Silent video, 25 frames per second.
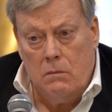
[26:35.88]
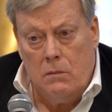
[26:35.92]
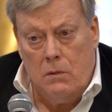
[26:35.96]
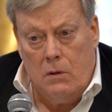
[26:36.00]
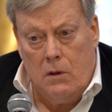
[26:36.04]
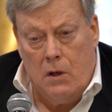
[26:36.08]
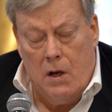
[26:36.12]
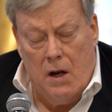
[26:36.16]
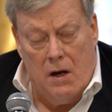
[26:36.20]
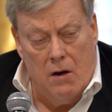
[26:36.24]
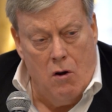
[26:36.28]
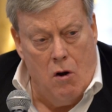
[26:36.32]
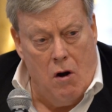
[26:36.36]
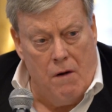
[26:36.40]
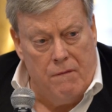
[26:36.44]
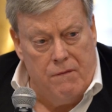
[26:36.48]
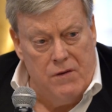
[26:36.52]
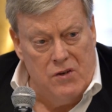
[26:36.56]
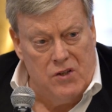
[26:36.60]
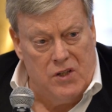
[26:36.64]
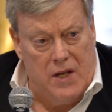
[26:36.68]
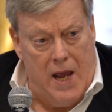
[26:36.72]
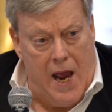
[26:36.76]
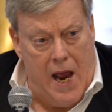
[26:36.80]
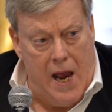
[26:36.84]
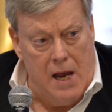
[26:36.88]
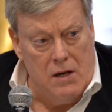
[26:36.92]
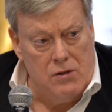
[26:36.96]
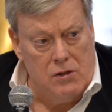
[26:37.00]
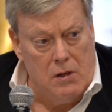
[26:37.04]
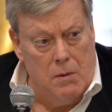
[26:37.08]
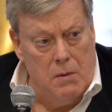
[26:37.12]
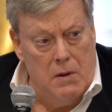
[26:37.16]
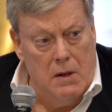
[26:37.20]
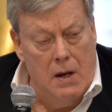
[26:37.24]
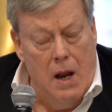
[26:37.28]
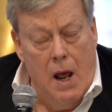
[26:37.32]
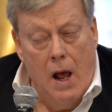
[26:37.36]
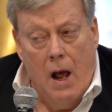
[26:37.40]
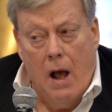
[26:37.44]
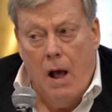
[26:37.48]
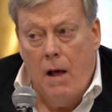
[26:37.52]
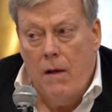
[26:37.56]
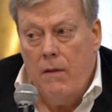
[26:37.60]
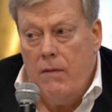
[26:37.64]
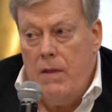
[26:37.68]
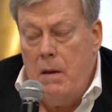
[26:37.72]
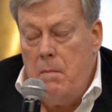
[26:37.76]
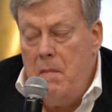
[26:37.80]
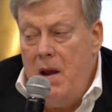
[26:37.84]
cutting off his gas? I mean,
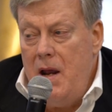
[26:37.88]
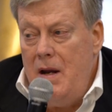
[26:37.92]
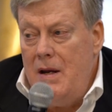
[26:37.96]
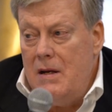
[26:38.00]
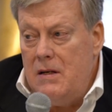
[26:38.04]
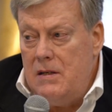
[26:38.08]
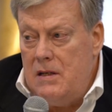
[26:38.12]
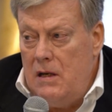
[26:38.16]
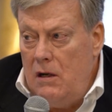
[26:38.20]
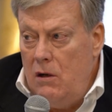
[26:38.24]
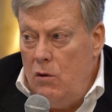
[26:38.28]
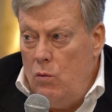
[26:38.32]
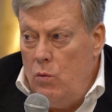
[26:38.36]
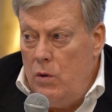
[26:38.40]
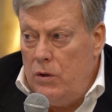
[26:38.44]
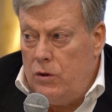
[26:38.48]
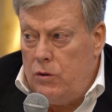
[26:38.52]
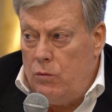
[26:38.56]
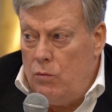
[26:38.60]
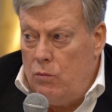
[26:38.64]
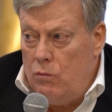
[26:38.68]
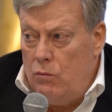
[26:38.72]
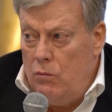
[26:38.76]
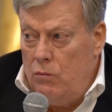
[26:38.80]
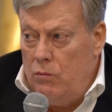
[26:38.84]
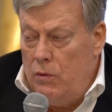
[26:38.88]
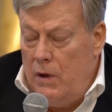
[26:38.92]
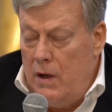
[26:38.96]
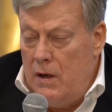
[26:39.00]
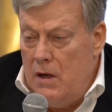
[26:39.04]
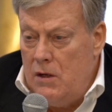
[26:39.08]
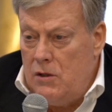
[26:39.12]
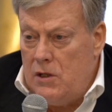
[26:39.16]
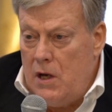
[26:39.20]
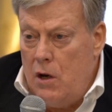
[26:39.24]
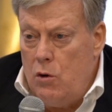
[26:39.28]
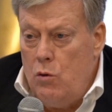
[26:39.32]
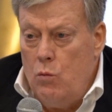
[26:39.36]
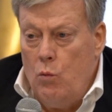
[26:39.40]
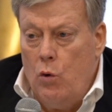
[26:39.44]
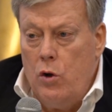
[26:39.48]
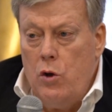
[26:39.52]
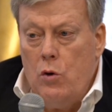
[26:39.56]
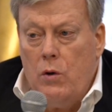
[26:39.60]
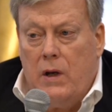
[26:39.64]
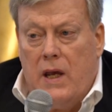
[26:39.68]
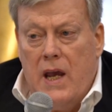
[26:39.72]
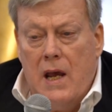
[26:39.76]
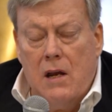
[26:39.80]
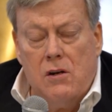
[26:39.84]
they made a deal with and they said, well,
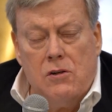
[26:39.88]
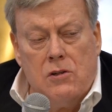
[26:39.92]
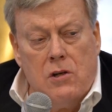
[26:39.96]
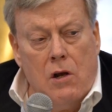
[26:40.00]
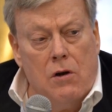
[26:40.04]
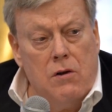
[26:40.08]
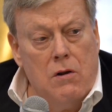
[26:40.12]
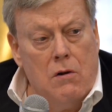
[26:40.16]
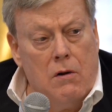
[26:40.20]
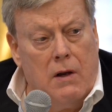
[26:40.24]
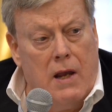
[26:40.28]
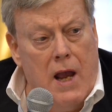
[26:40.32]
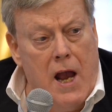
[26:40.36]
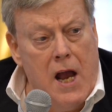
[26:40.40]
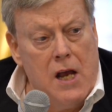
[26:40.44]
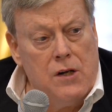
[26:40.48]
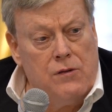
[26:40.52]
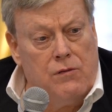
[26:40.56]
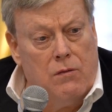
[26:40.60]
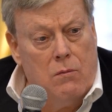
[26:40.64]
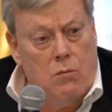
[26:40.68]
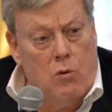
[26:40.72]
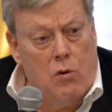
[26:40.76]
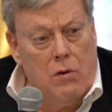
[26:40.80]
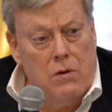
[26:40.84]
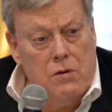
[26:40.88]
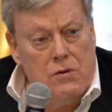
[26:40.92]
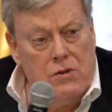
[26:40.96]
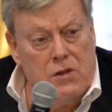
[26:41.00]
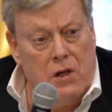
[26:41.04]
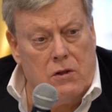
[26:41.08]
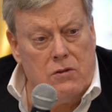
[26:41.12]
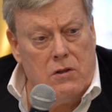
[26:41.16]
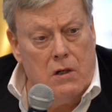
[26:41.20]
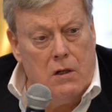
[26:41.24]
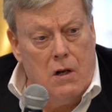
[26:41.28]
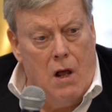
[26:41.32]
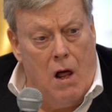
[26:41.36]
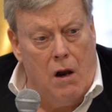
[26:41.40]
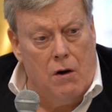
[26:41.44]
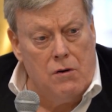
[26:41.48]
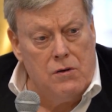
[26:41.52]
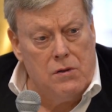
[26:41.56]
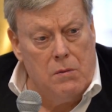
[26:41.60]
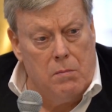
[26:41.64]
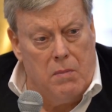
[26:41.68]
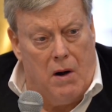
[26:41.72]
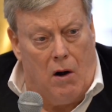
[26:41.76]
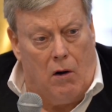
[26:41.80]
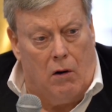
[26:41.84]
you can't sell your gas for more than
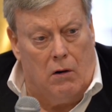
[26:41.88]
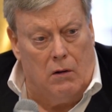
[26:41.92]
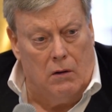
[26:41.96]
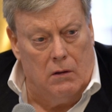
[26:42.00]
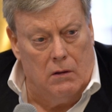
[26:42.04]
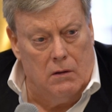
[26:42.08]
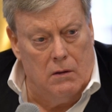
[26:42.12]
$60 a barrel.